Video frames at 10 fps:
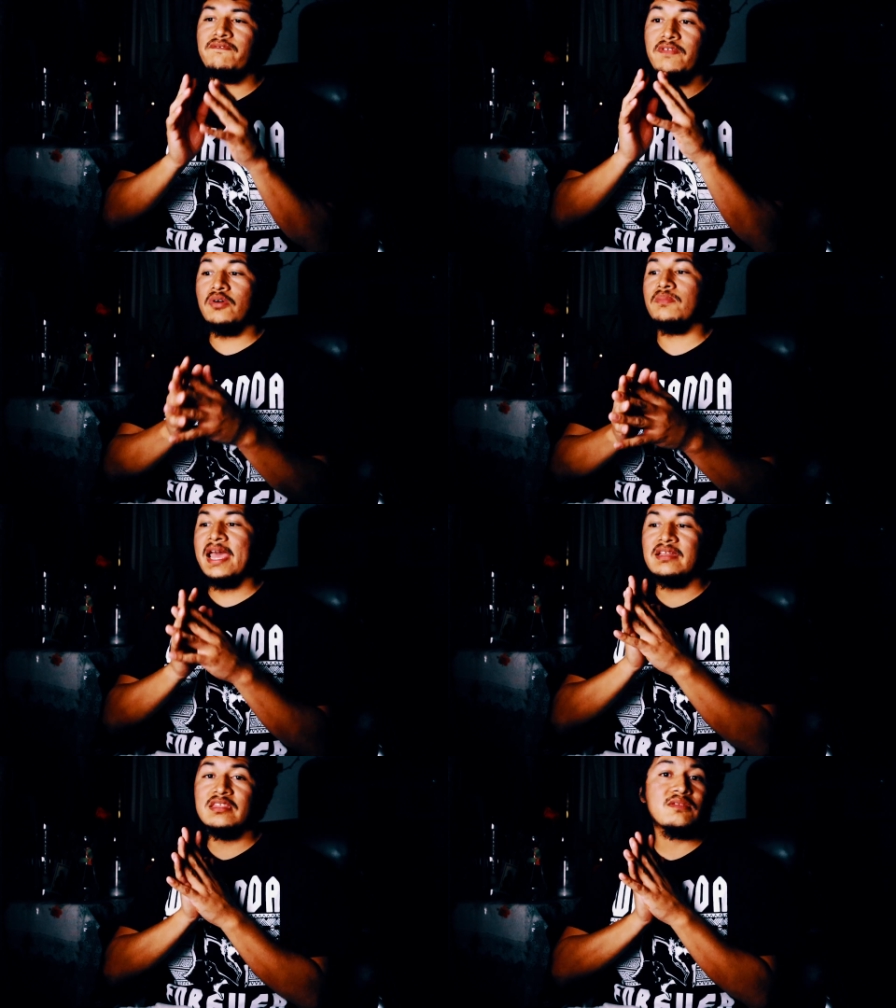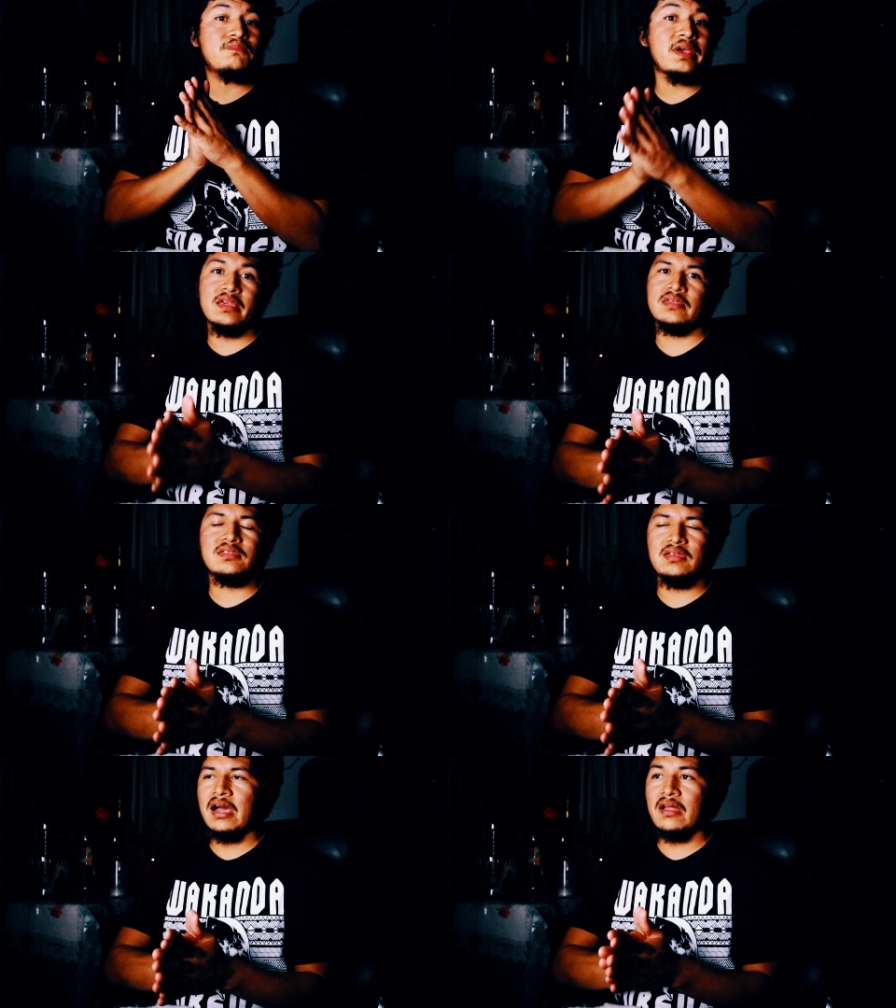film at its
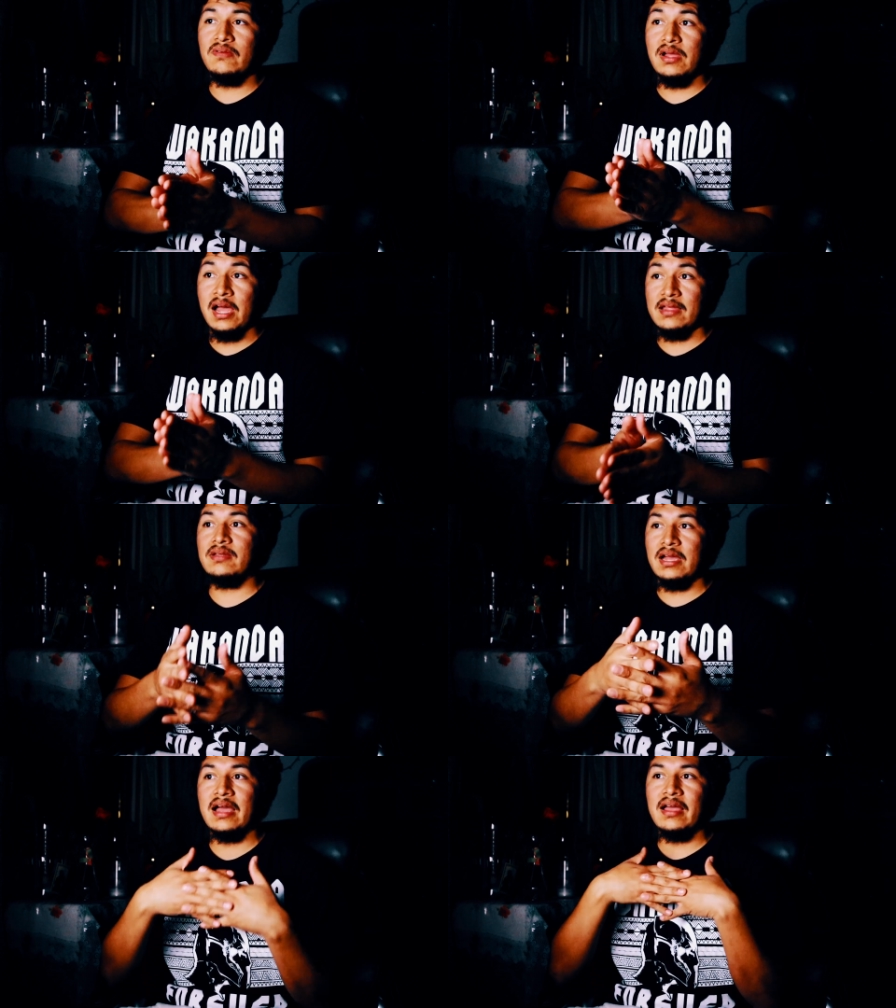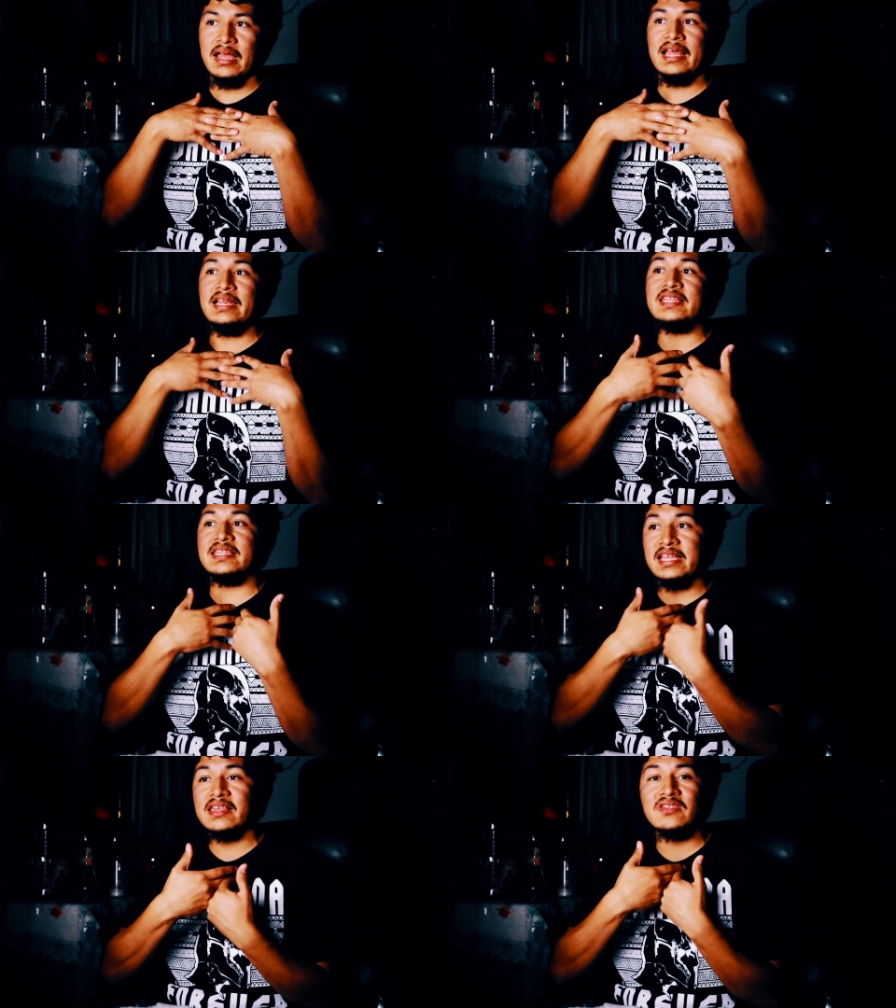best. I at
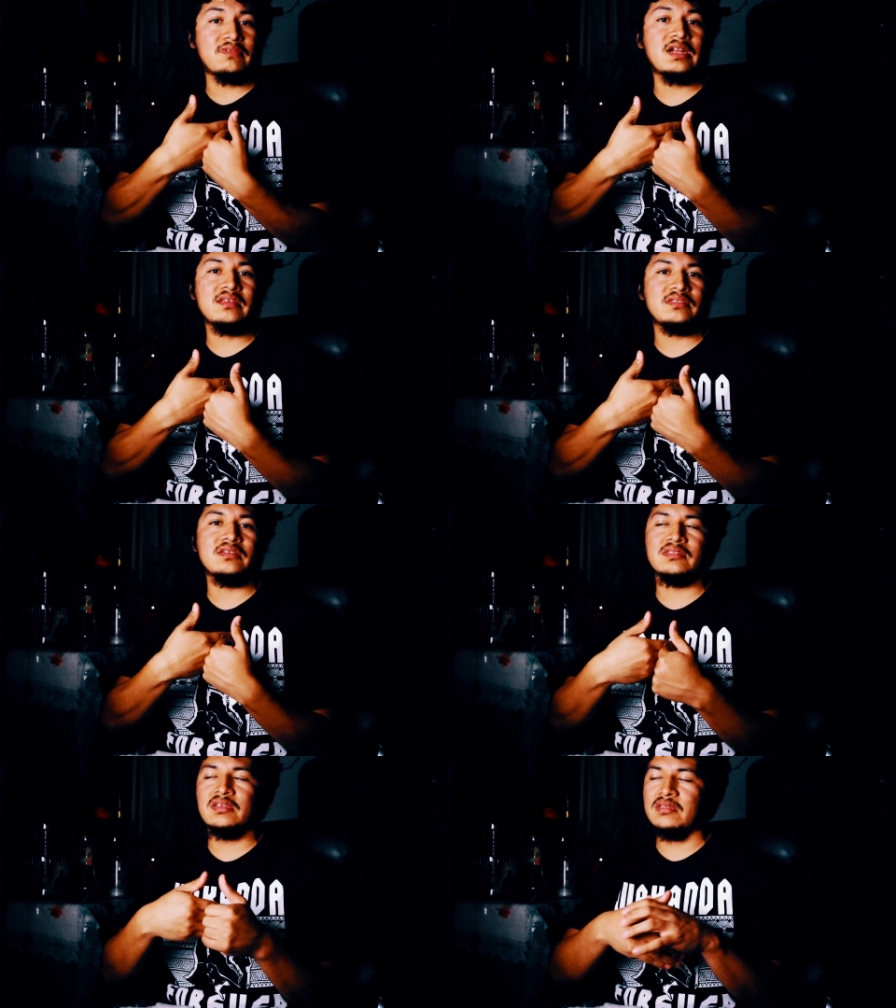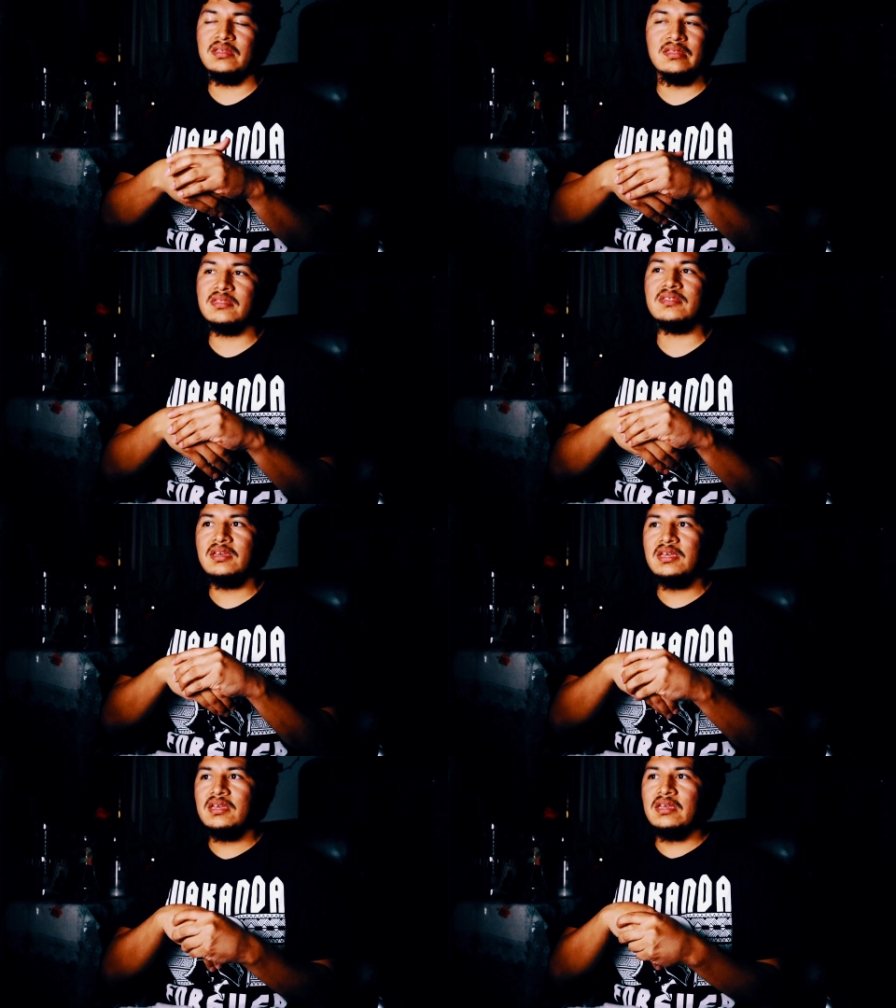least that's what I think. That it's,
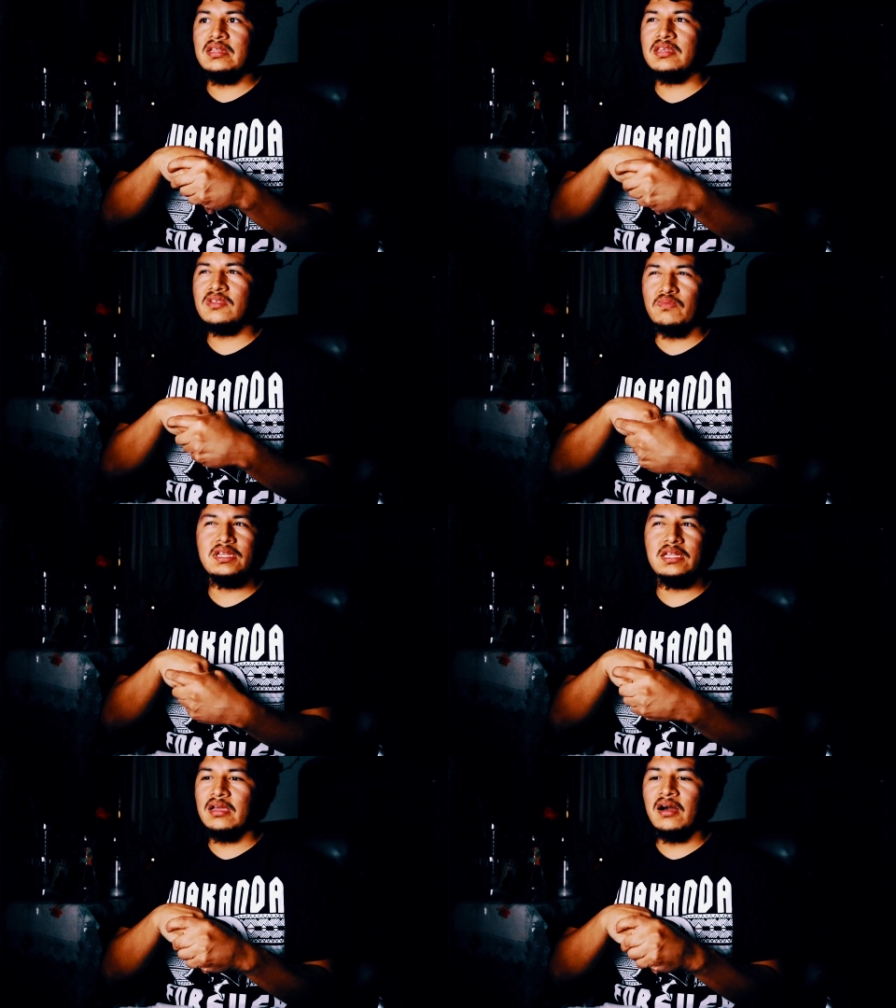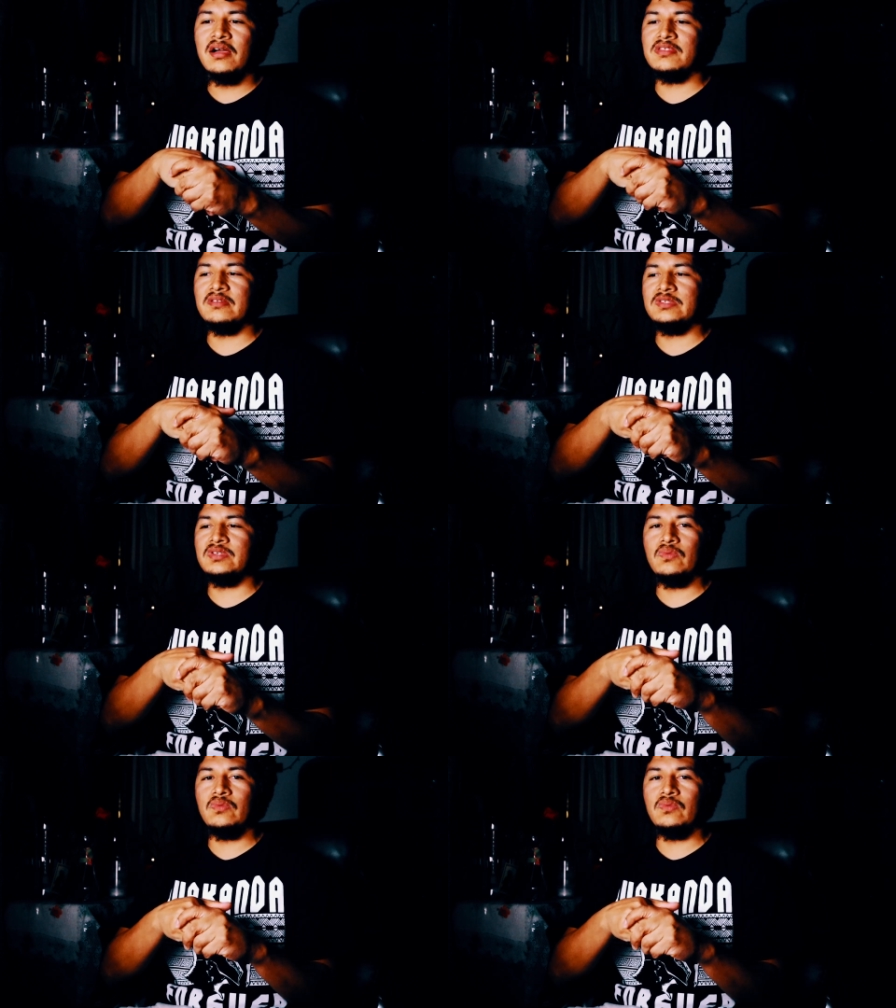and it's really awesome to